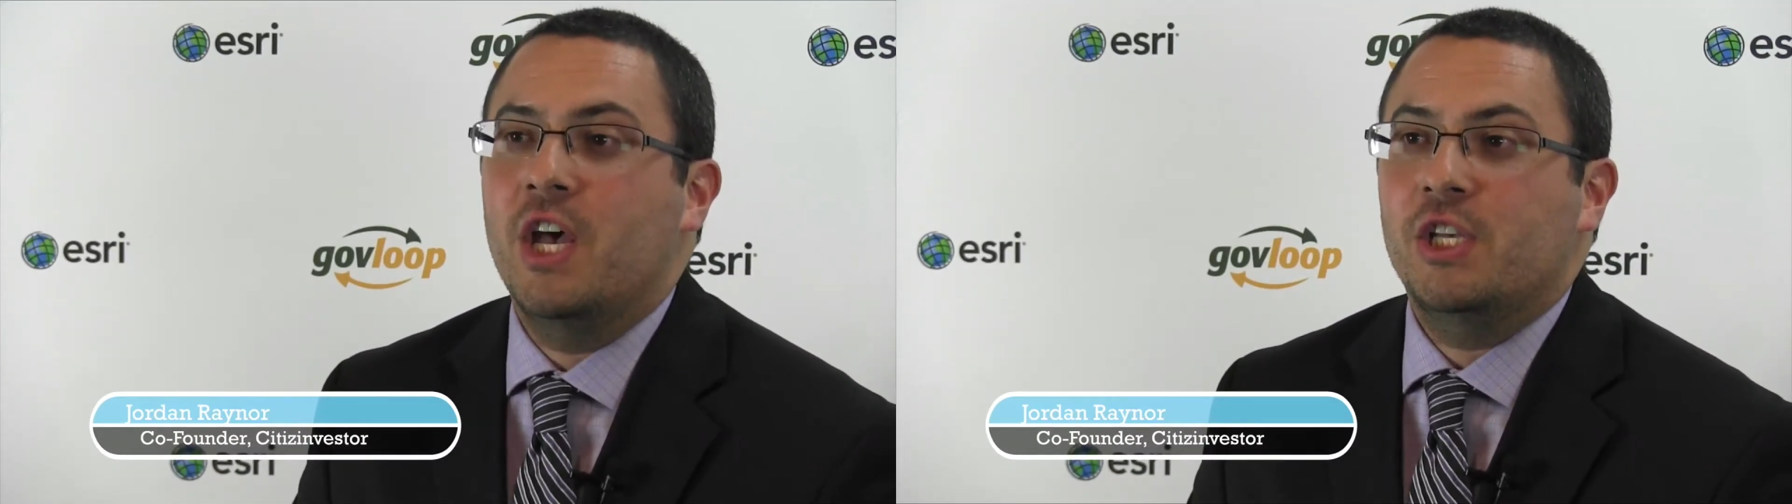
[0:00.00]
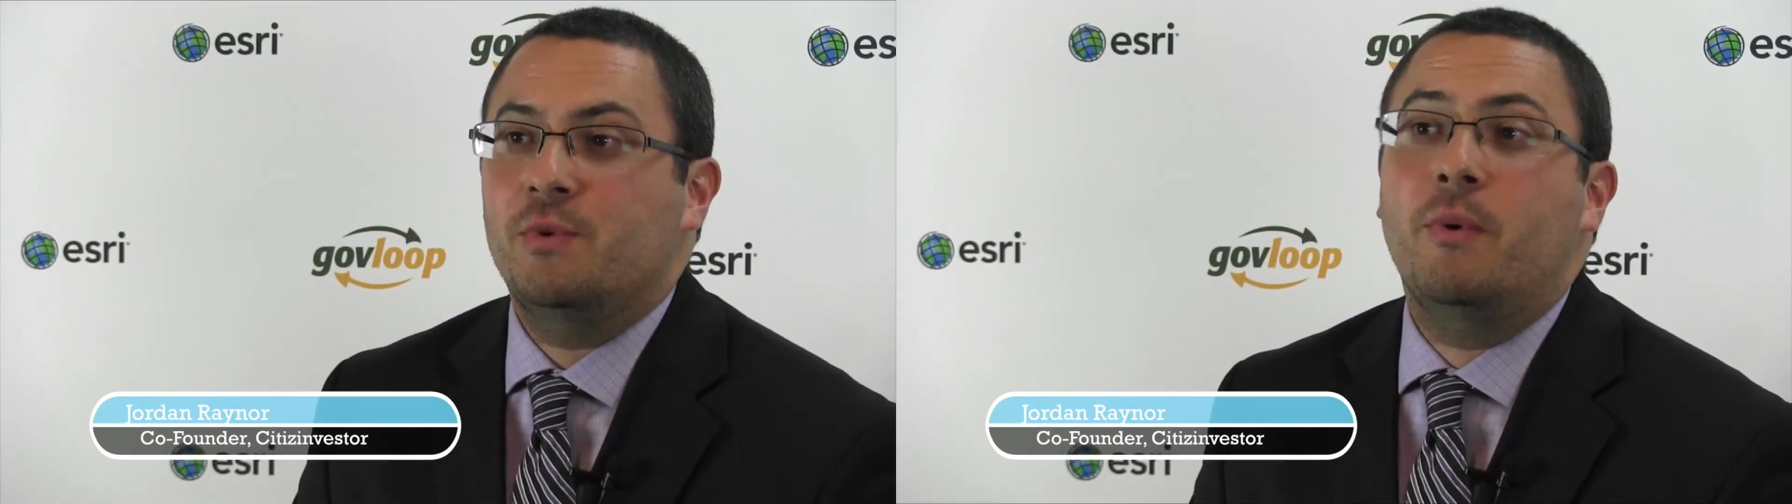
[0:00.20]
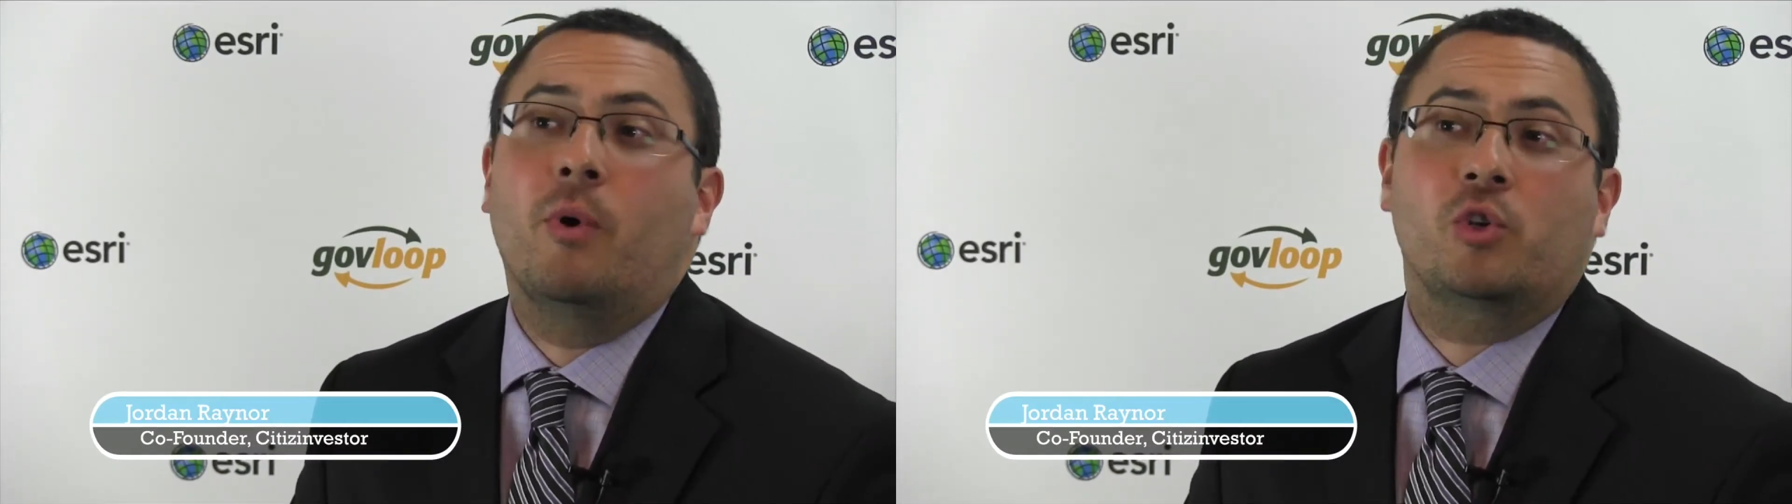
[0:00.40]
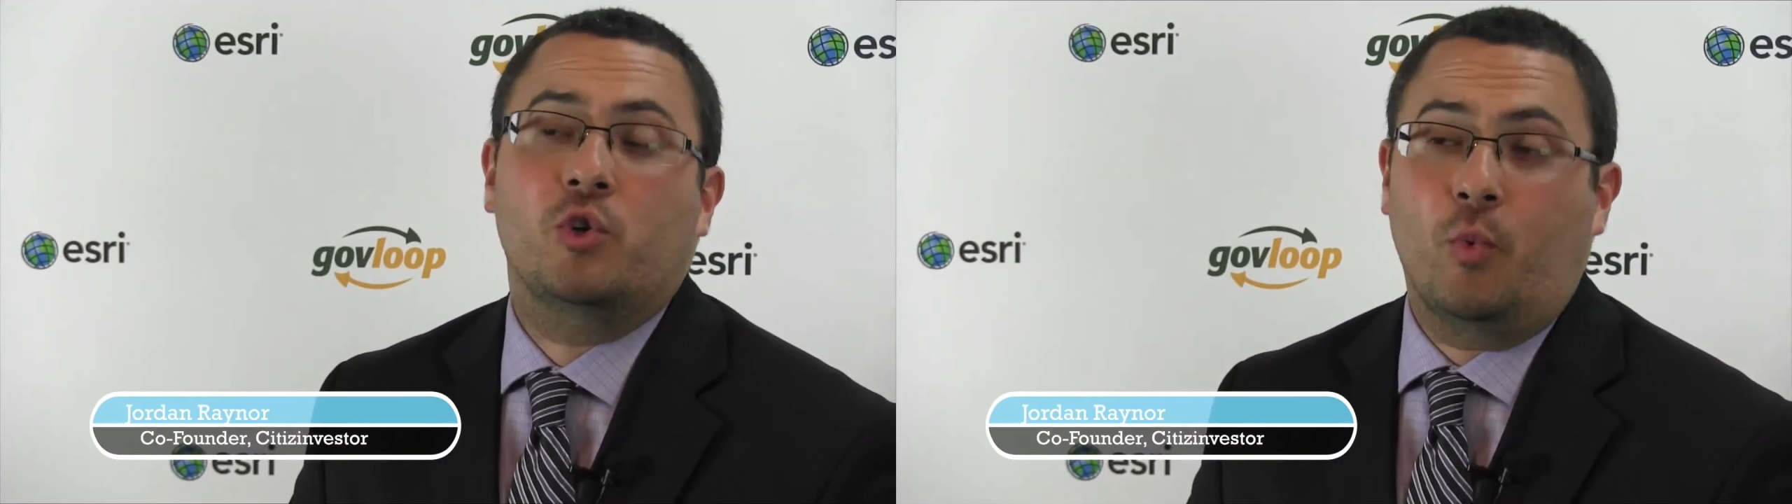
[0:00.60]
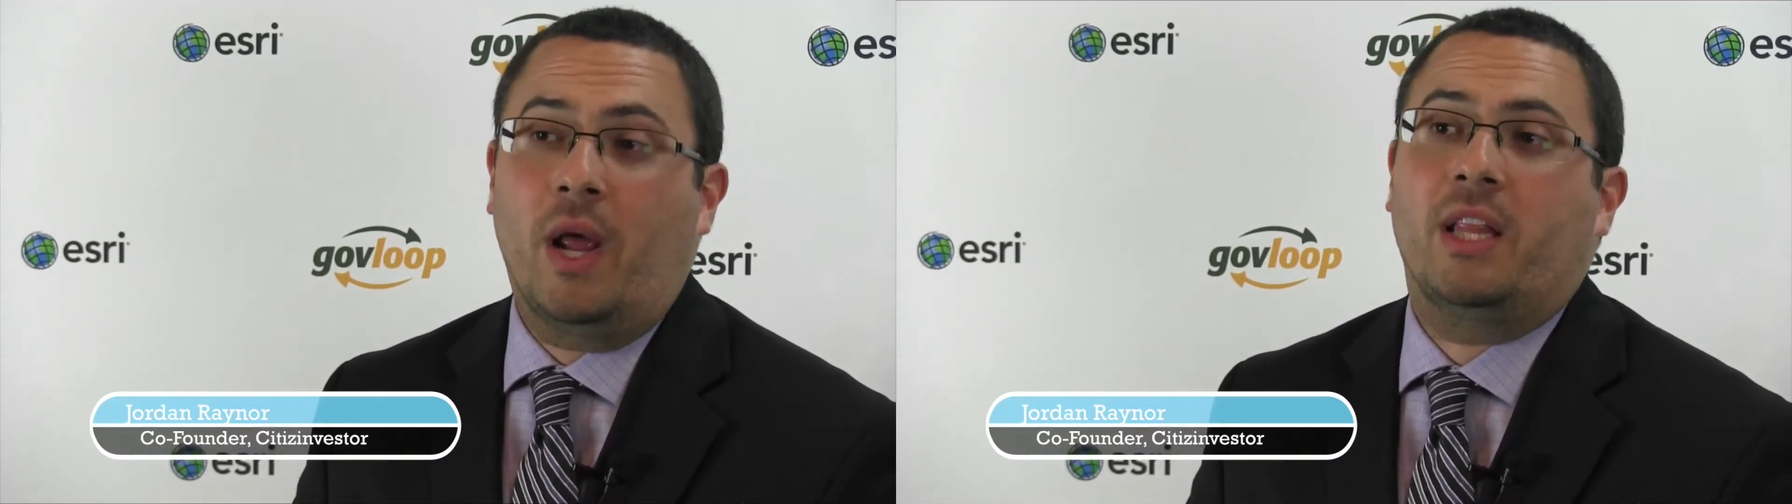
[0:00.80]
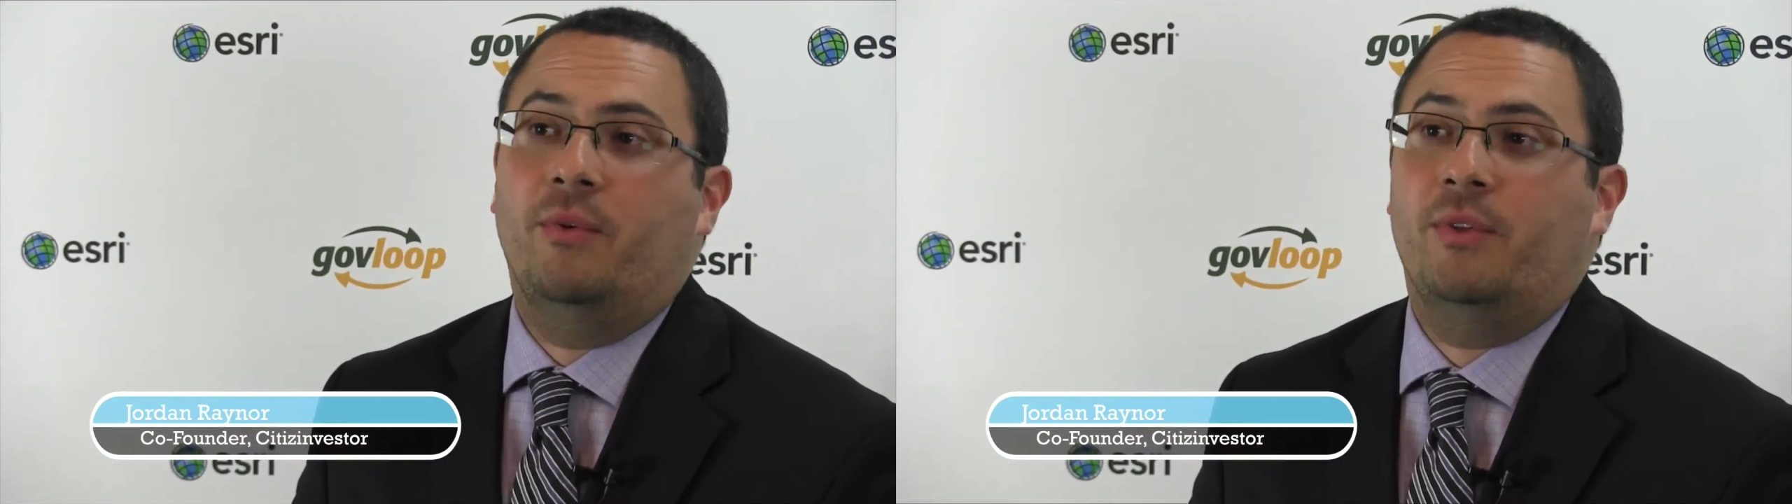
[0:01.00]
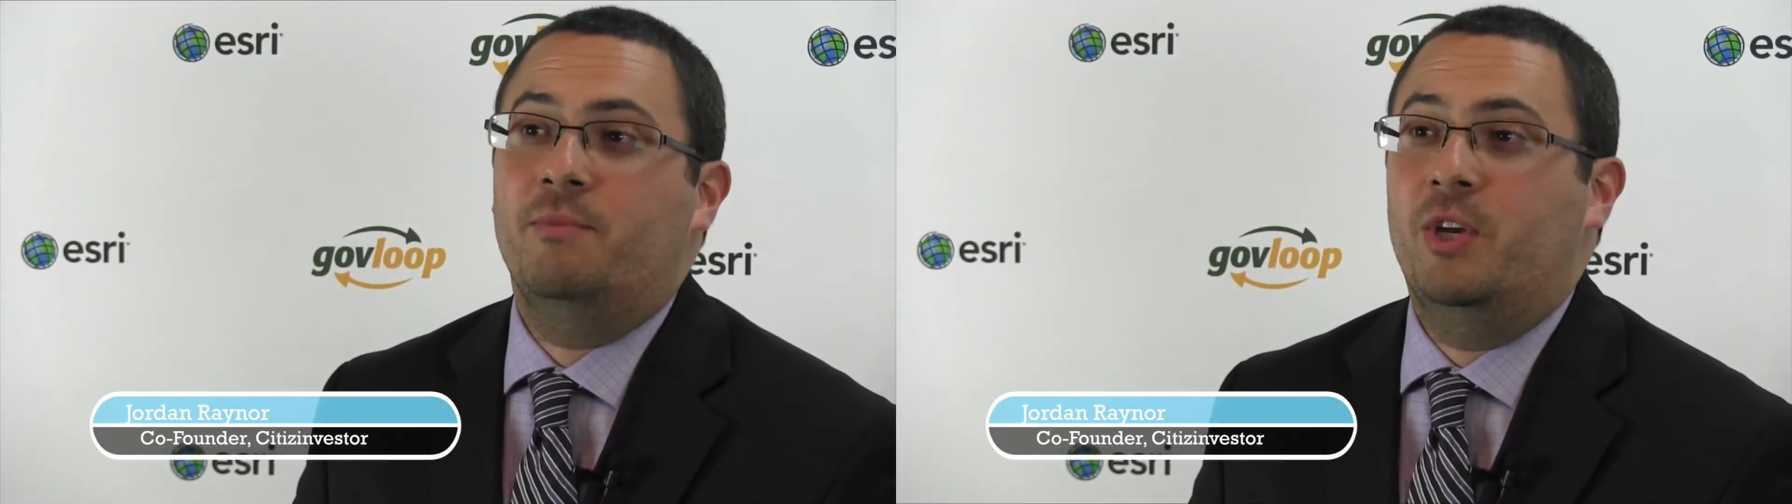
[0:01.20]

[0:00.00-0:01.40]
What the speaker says: So we work directly with